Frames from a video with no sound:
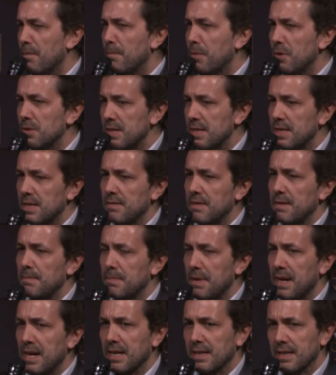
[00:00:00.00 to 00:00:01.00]
positive
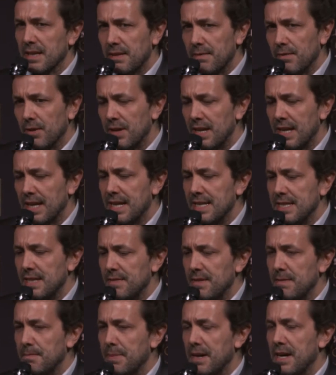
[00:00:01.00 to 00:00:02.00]
impact and the
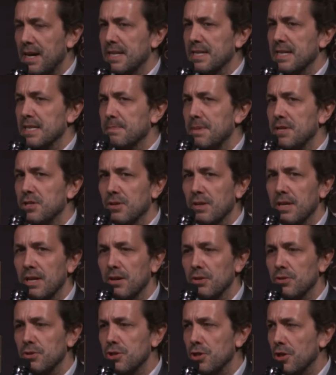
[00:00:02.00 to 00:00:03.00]
negative impact, especially
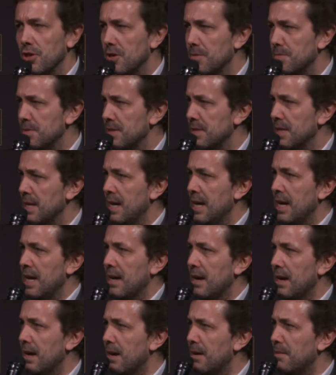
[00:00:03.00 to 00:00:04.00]
on jobs.
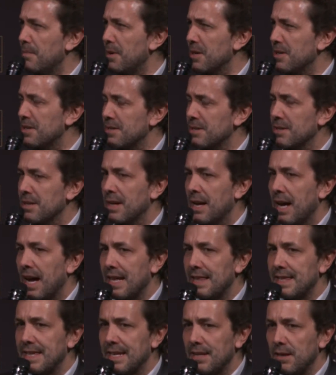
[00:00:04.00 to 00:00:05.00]
But
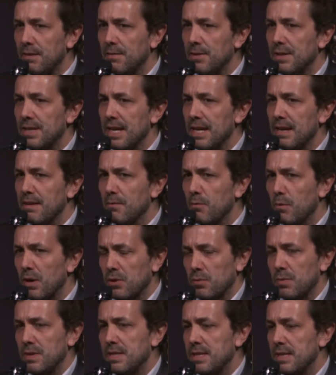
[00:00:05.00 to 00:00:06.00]
at the end of the day,
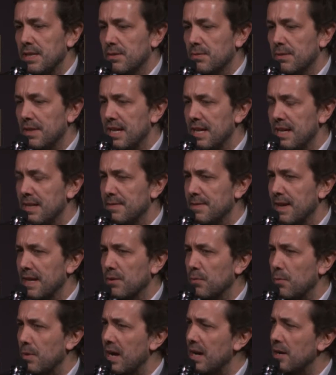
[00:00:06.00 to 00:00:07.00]
what we see today is
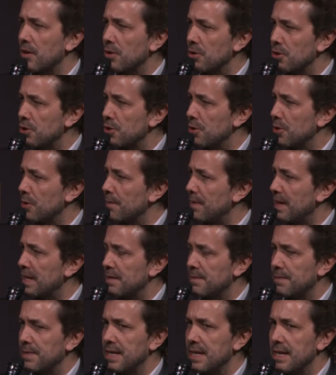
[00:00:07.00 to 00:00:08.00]
that we are not sure
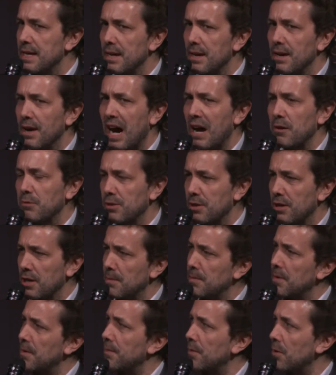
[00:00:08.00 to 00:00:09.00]
that the
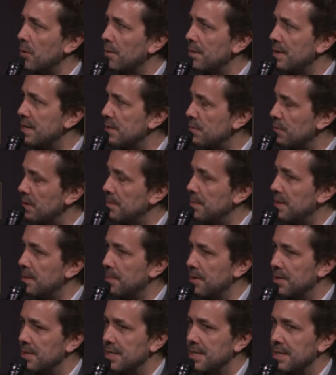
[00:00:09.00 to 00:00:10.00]
outcome of all this will be
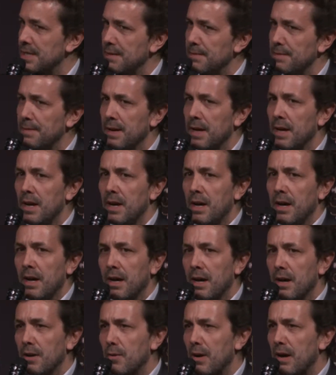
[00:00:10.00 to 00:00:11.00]
positive.
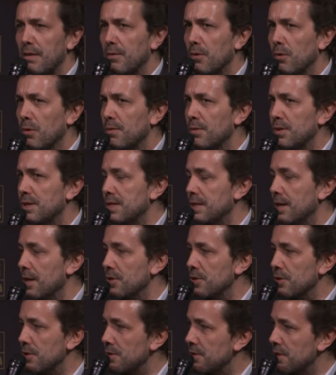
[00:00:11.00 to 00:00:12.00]
You have all the
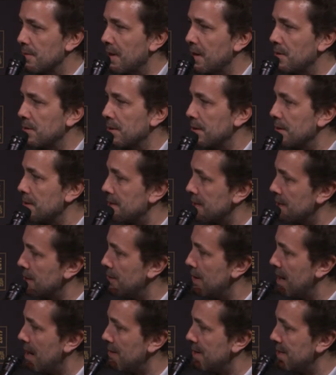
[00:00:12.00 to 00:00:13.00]
discussions about
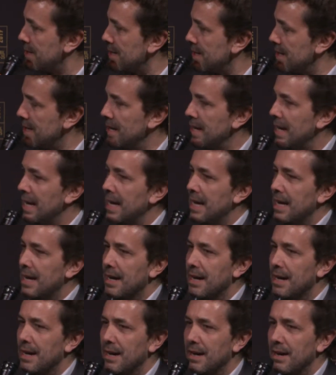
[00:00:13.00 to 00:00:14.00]
singularity
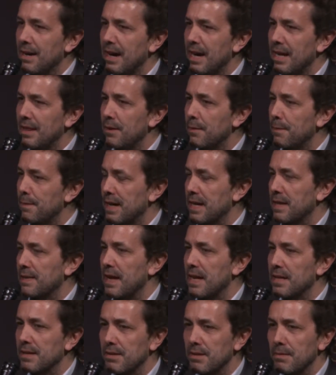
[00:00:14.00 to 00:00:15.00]
and the fact
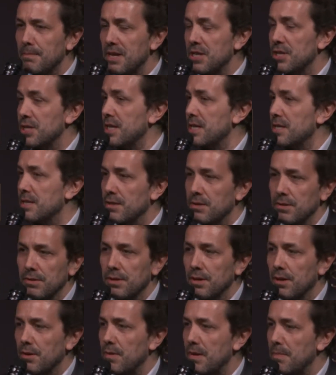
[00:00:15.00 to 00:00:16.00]
that machines
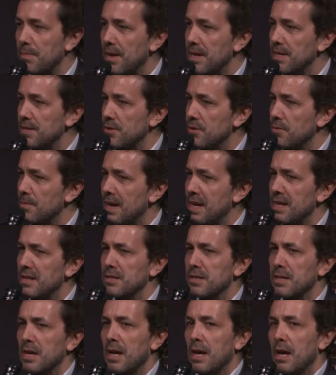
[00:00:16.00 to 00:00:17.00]
could replace
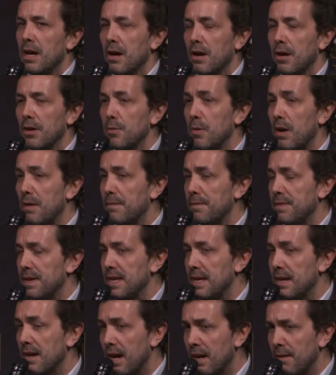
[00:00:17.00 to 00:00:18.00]
humans. You have
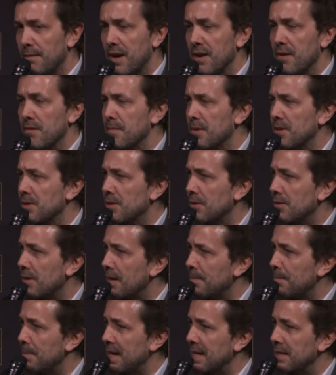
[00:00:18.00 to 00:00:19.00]
the environmental
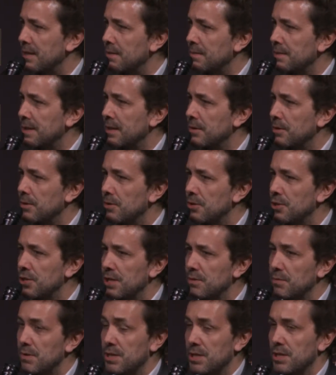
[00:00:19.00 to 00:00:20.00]
impact of
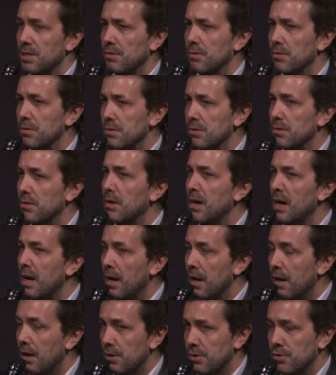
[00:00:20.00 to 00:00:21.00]
technology, which is also
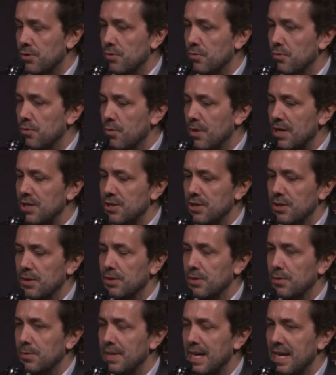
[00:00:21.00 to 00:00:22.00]
a true
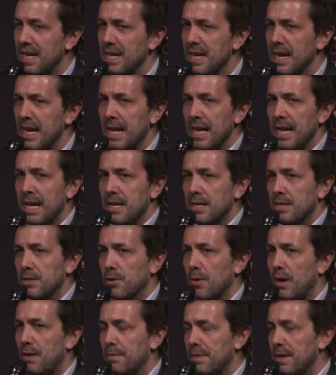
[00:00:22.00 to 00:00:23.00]
question today.
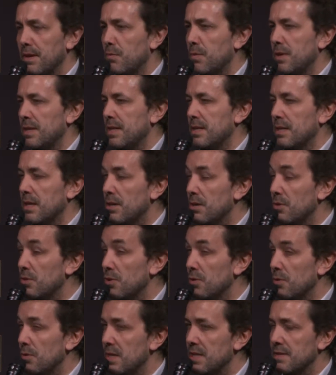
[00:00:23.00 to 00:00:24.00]
So I think what is
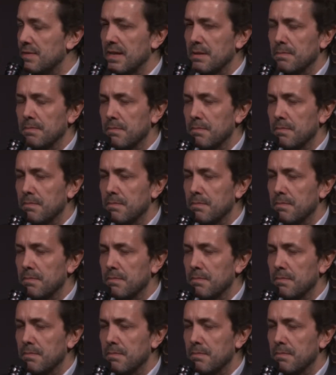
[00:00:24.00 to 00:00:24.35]
unusual is that